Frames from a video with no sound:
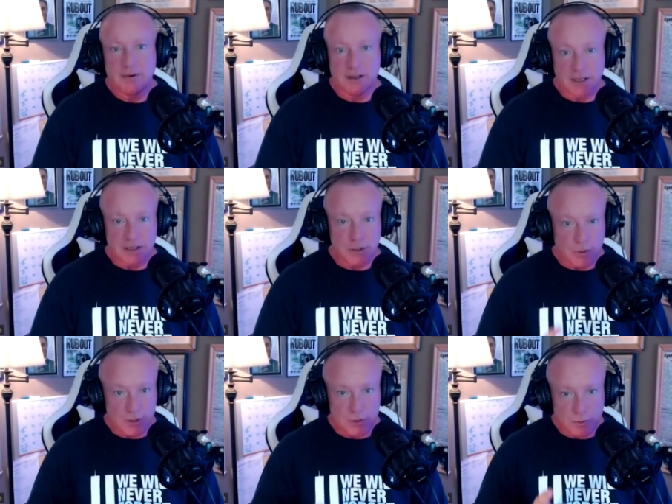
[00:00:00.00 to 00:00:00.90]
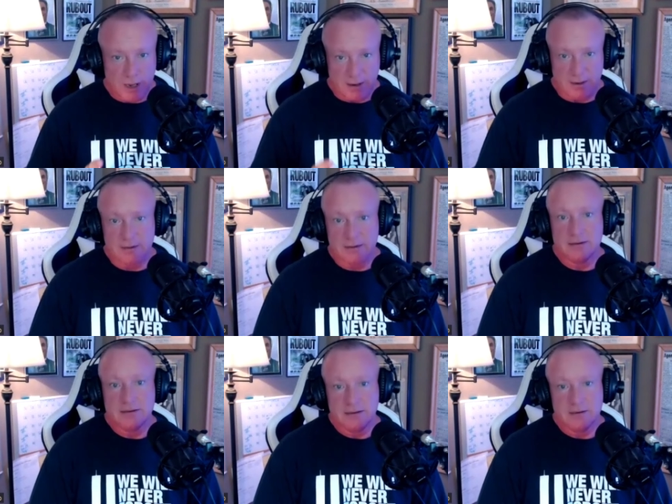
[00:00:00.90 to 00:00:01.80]
unless you can do better
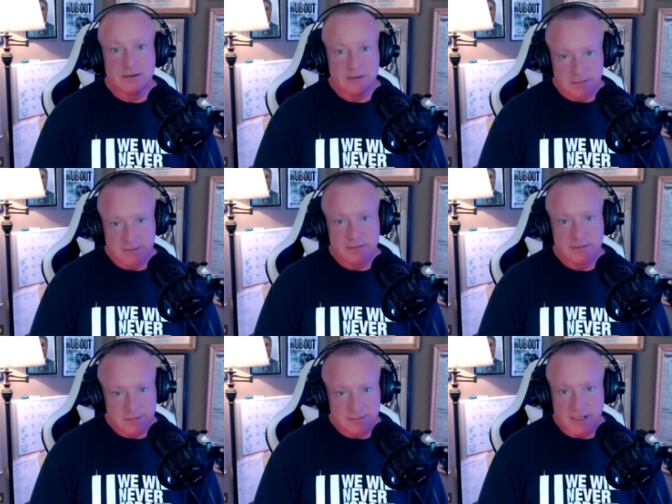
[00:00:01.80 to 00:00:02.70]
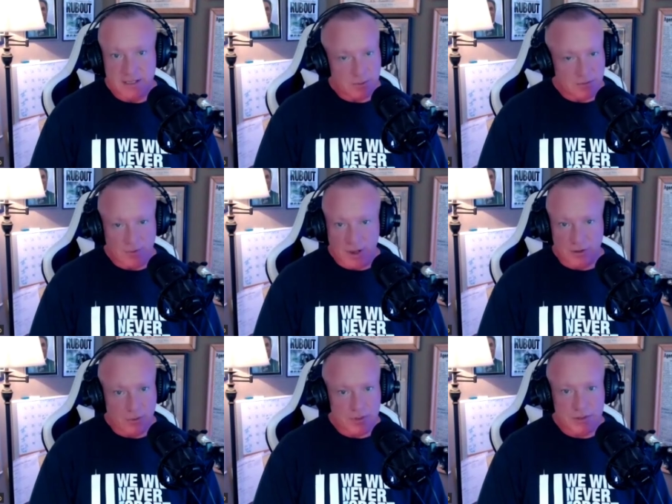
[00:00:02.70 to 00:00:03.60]
that's what my
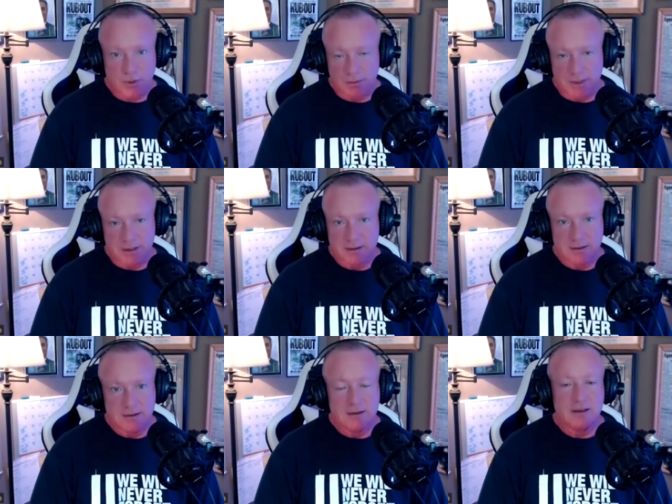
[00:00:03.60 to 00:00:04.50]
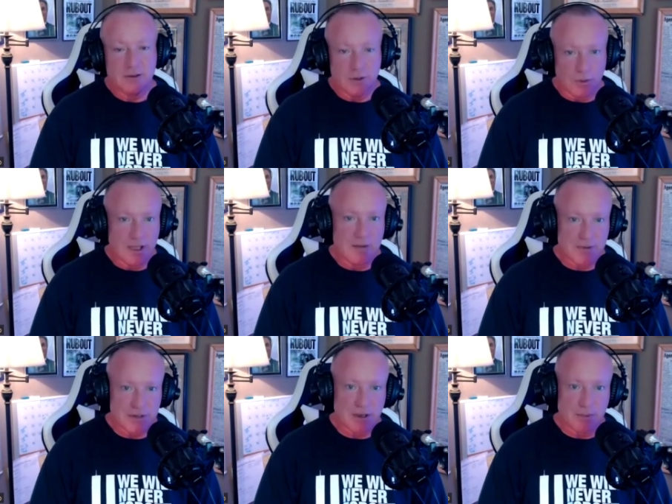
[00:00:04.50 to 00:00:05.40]
father always taught me don't
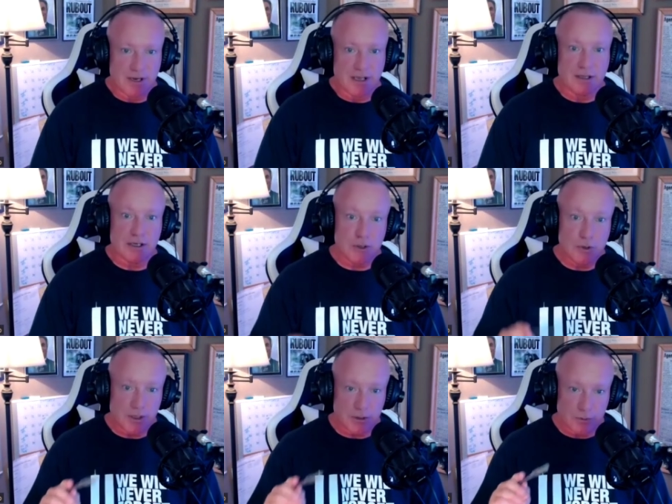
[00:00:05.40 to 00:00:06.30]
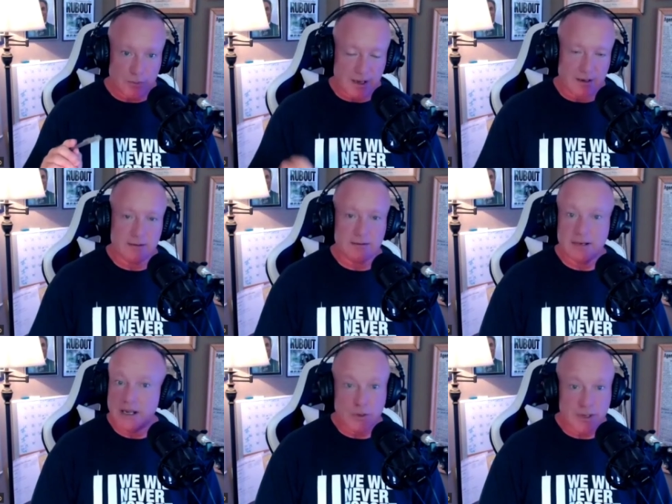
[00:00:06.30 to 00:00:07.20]
laugh at somebody unless you can do better
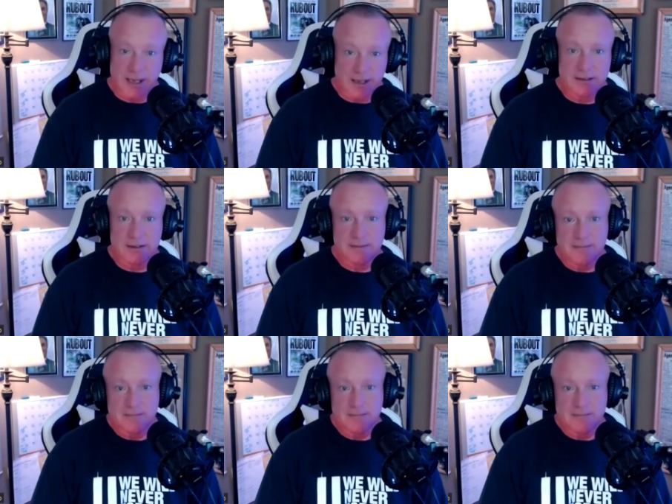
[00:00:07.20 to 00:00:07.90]
and you can't